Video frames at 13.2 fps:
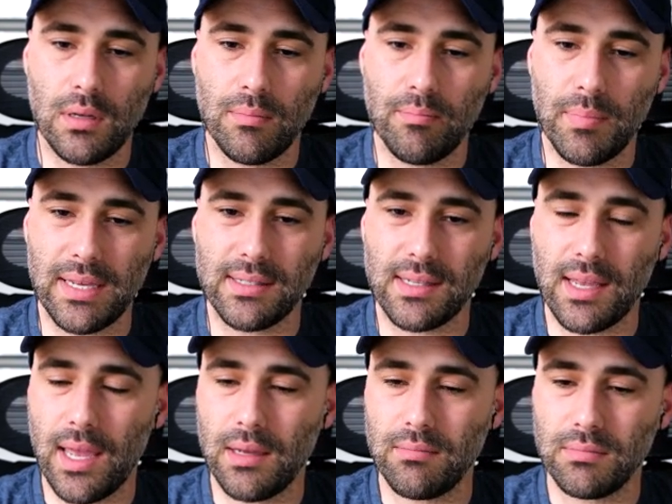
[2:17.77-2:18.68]
base
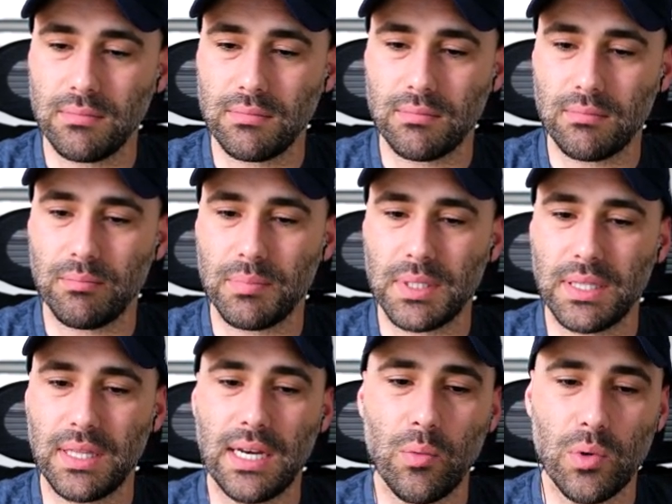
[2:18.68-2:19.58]
game, but
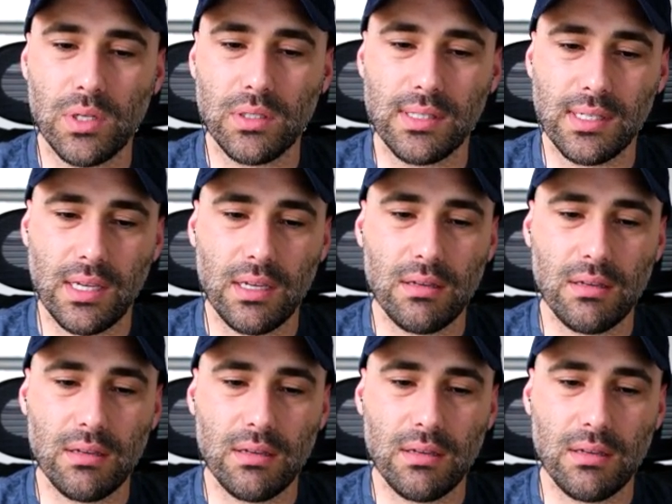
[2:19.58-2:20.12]
then I will see.